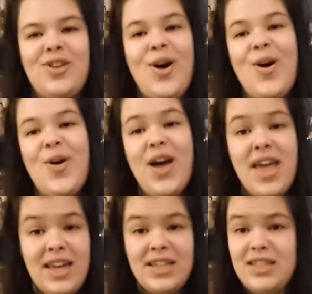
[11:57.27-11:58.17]
So,
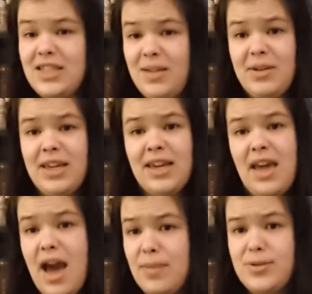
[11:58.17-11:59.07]
Demon
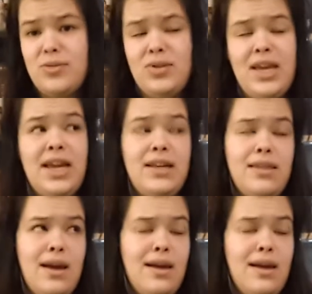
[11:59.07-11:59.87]
King absolutely hated